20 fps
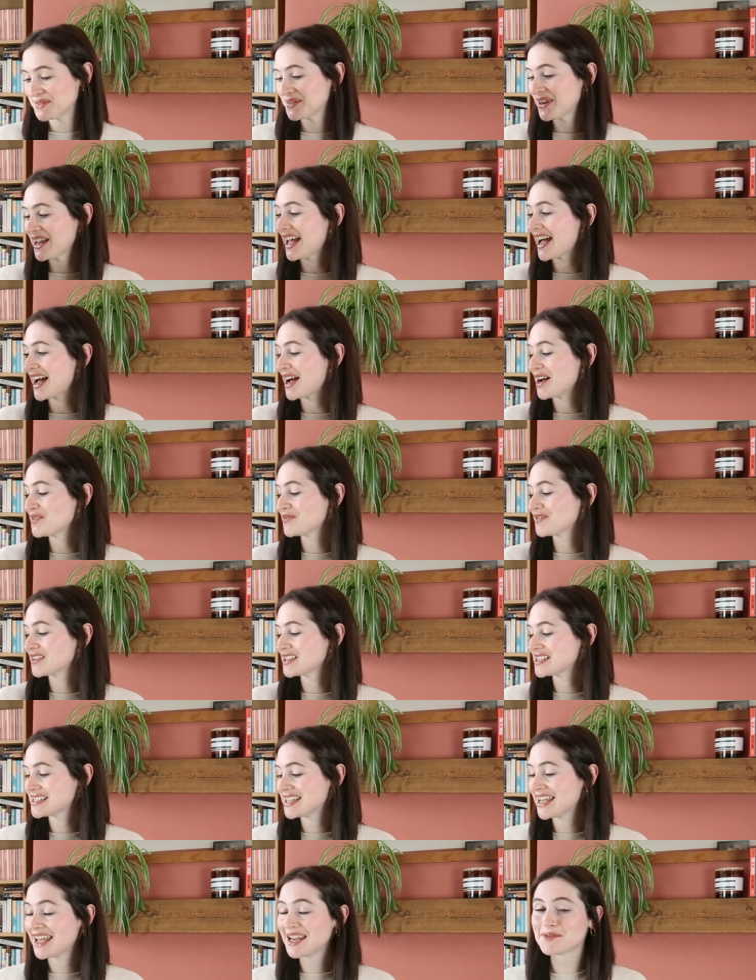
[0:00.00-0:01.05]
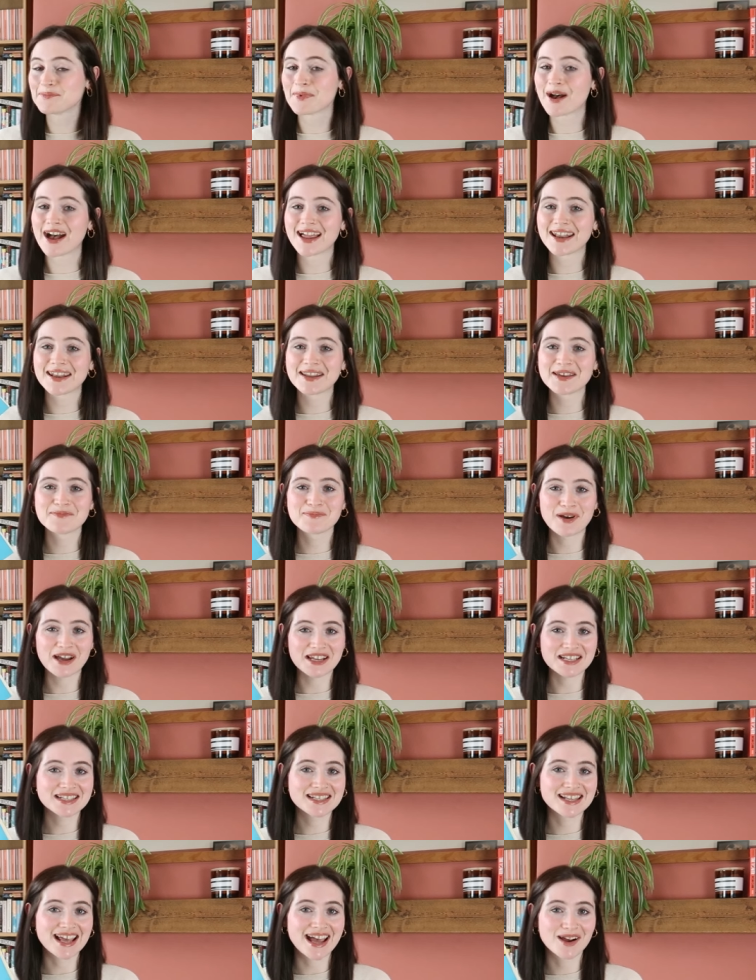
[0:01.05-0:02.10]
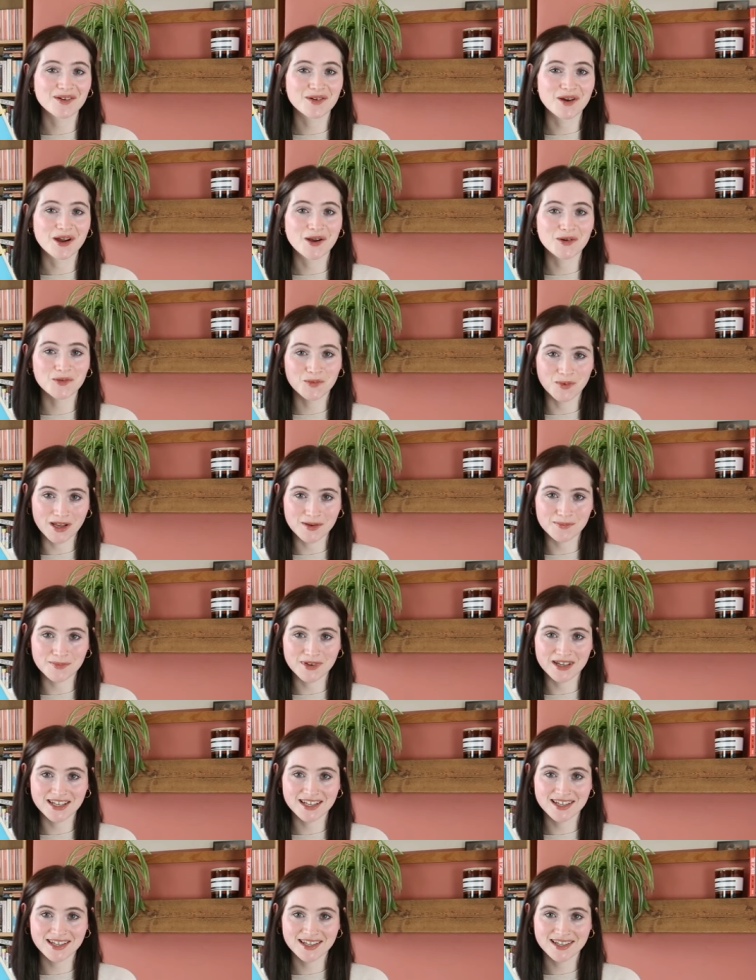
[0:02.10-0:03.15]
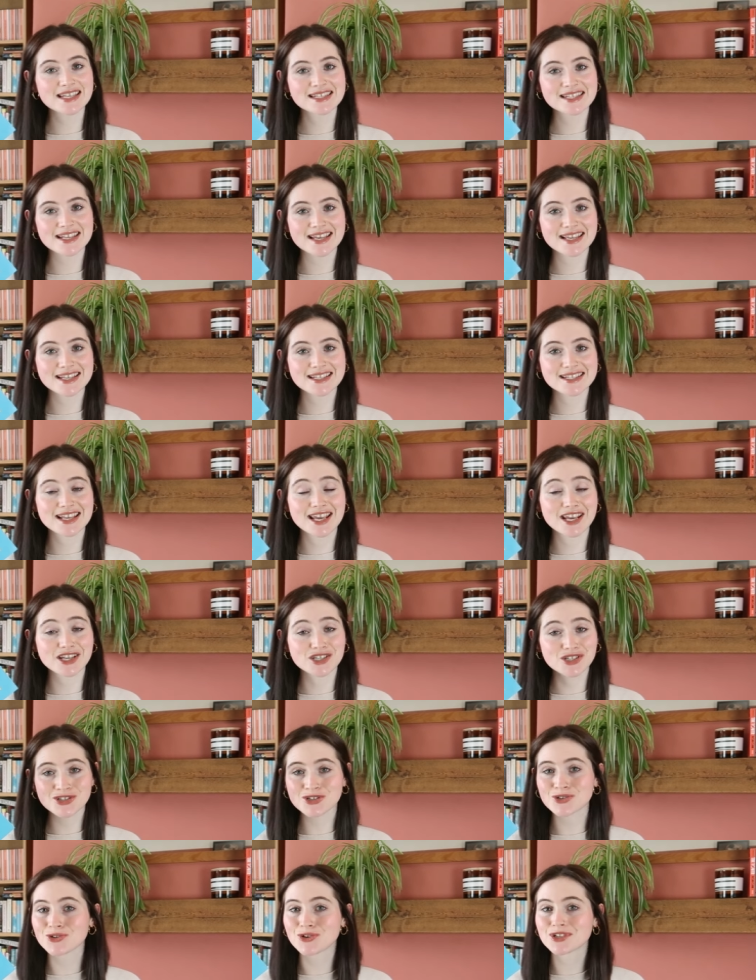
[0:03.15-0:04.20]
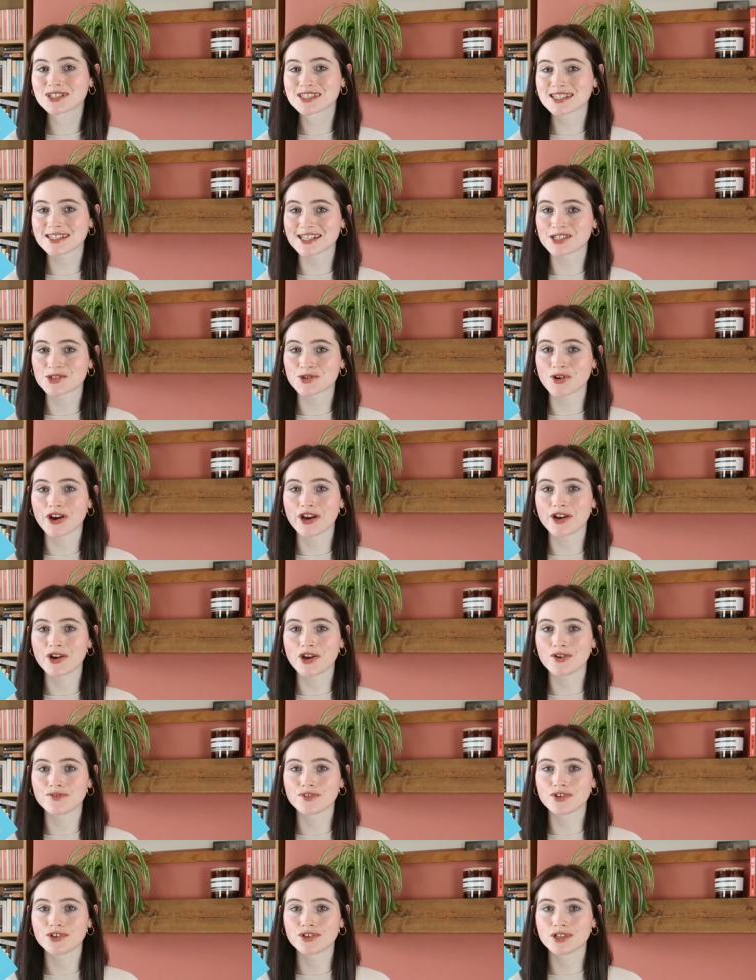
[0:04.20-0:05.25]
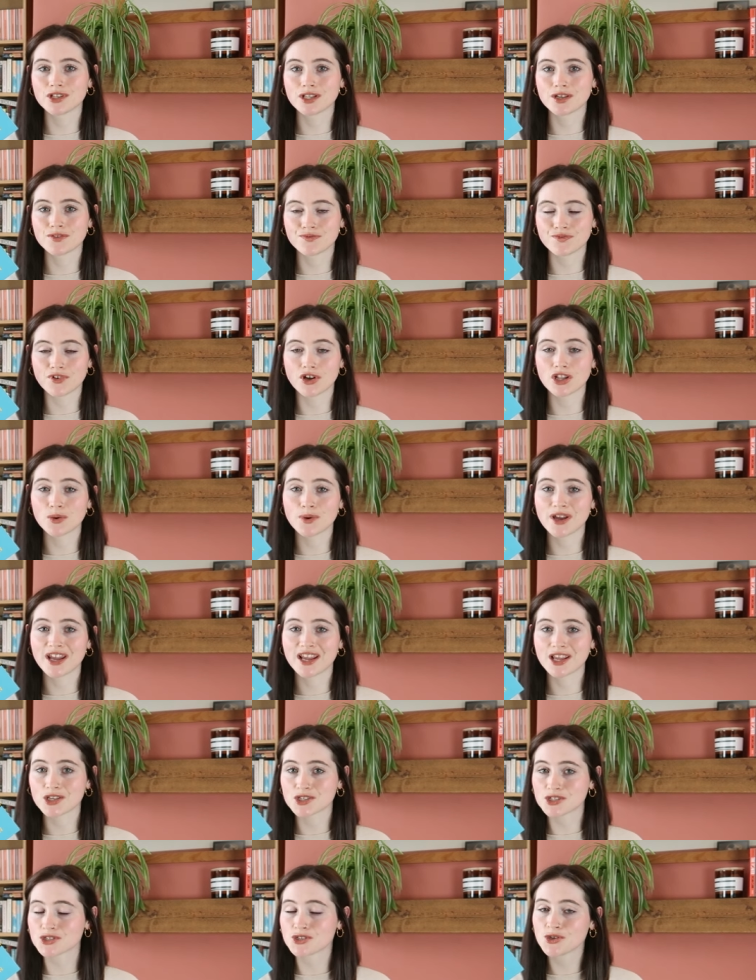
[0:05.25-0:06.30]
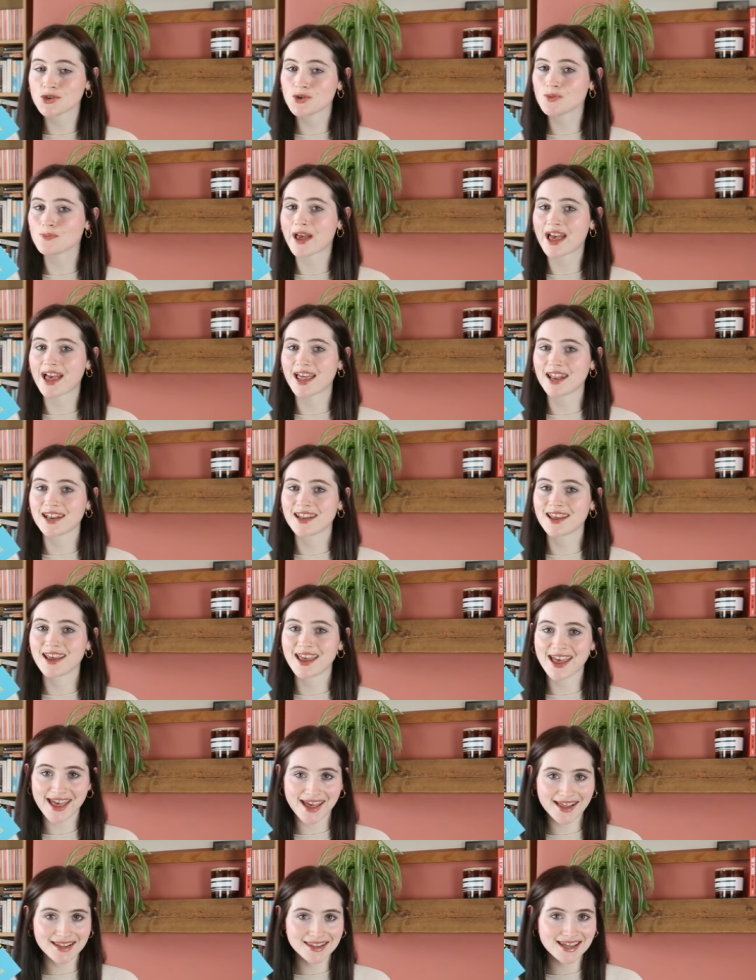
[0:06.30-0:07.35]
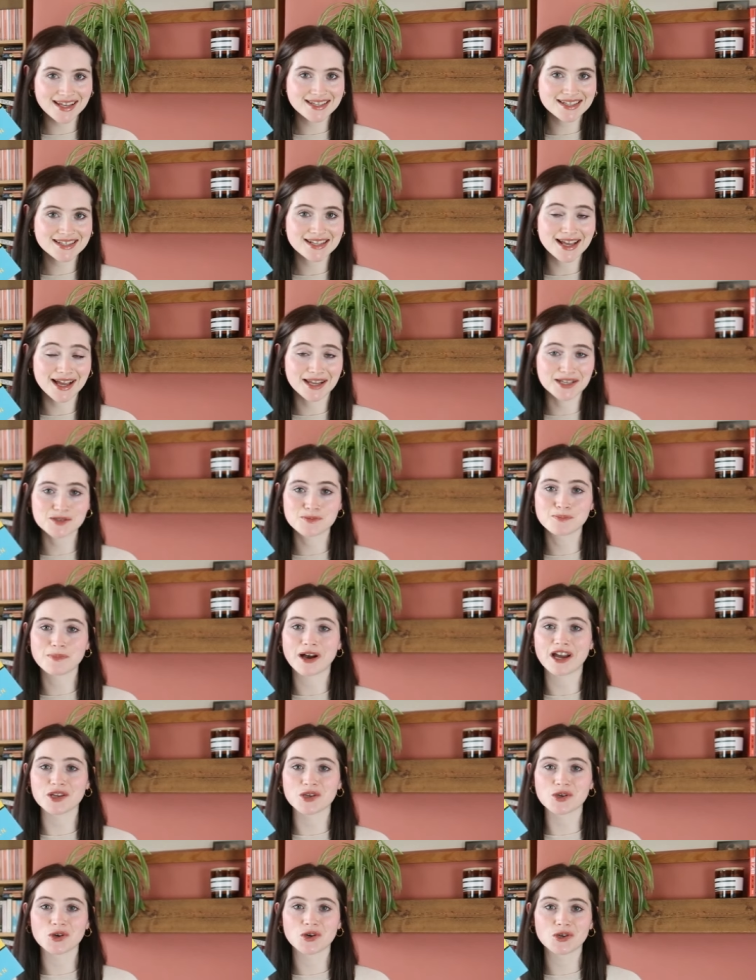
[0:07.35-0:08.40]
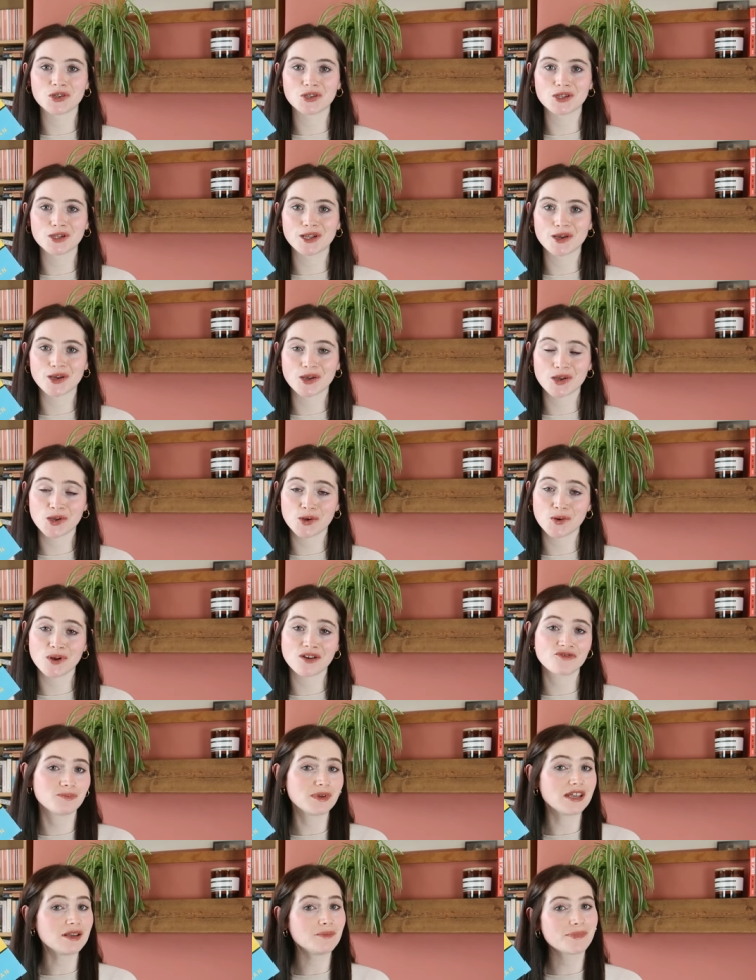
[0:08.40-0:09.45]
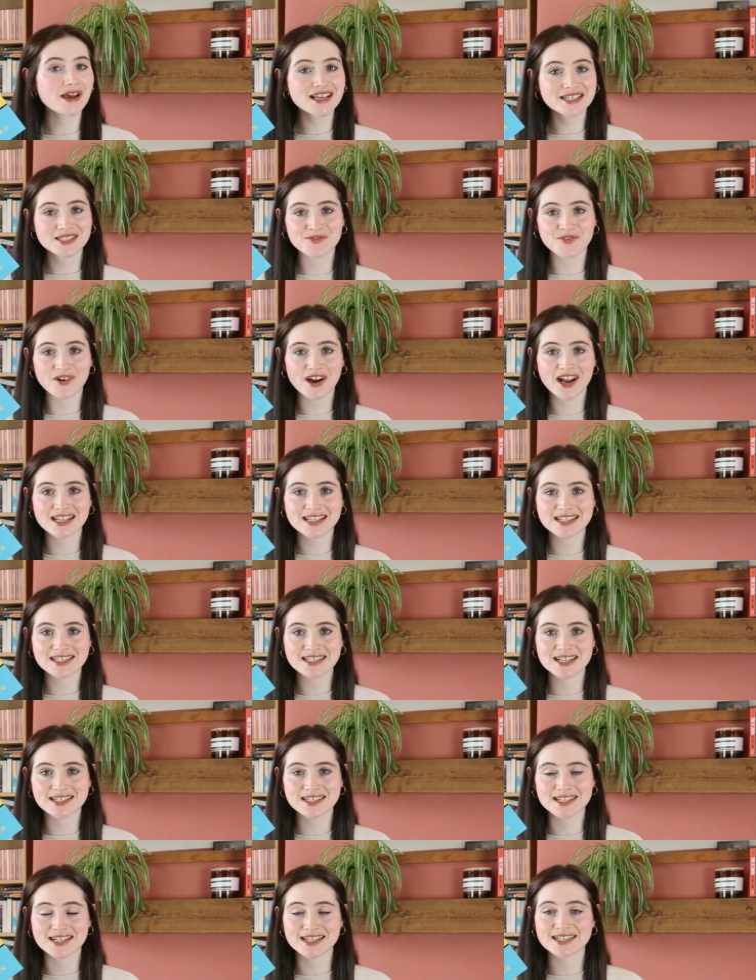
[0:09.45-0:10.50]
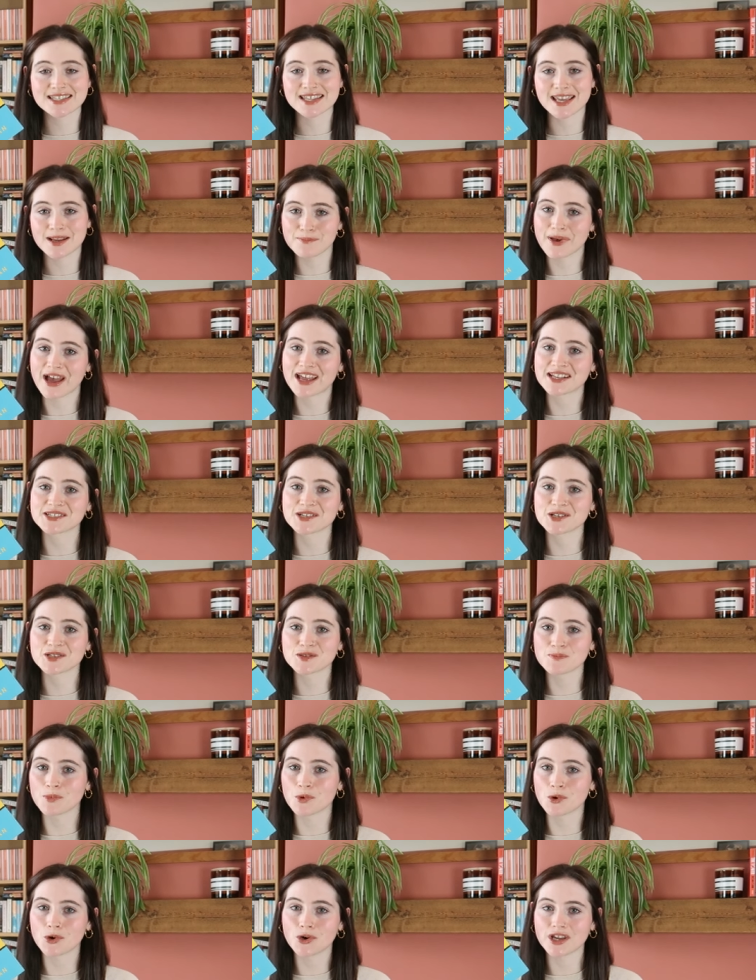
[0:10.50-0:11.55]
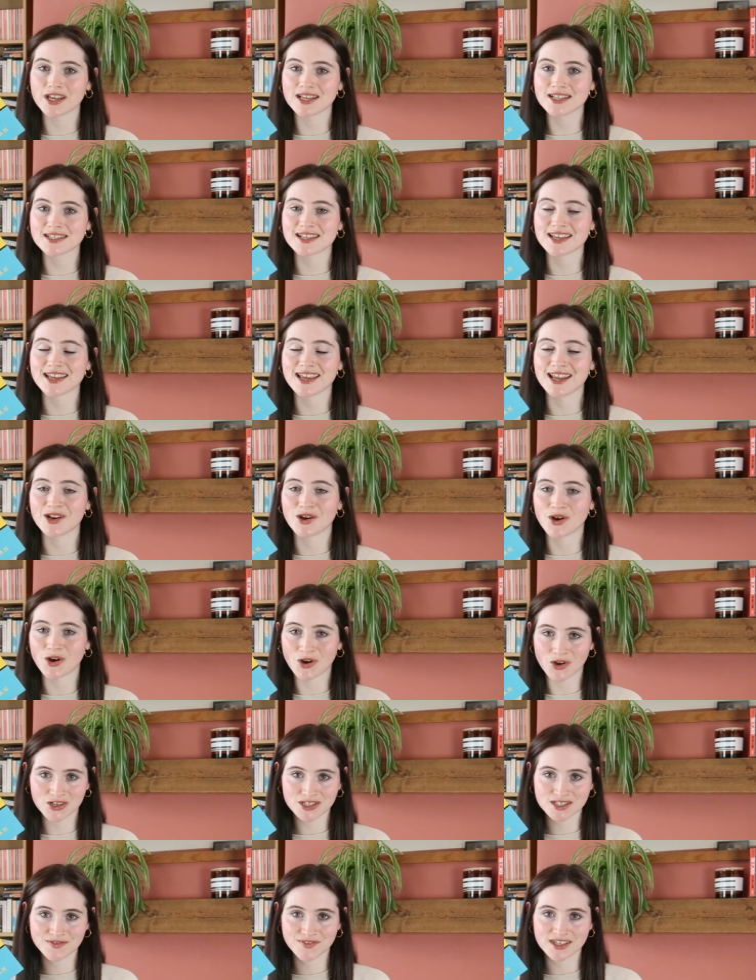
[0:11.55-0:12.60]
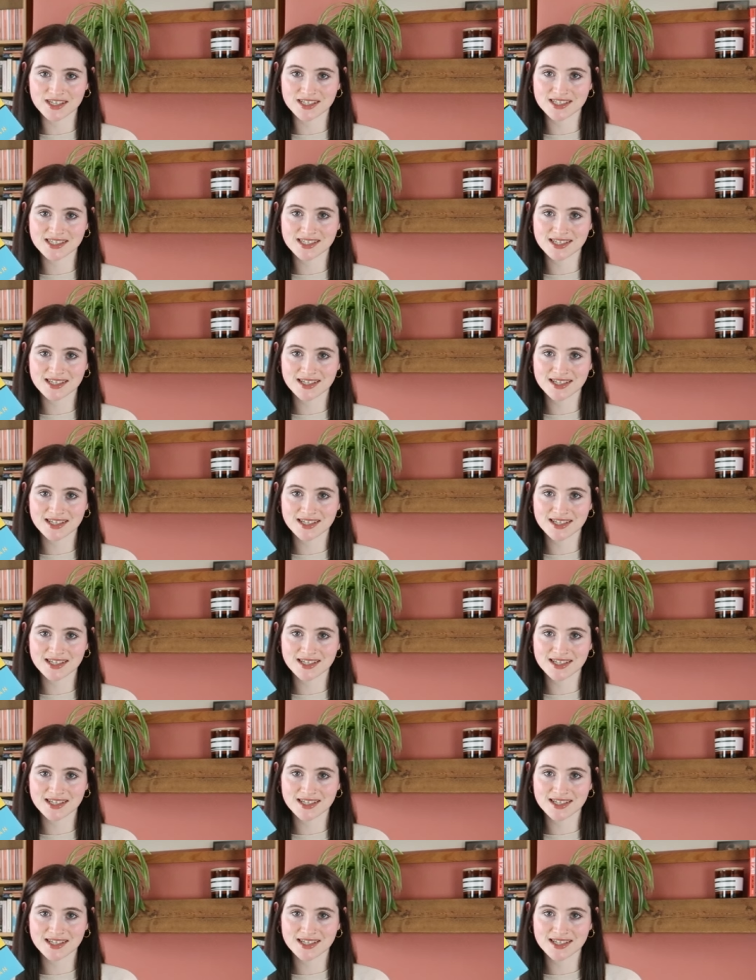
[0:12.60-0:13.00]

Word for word: we have Tin Man by Sarah Winman. This is a short literary novel following two men, Ellis and Michael, who have been best friends since they met as boys in Oxford.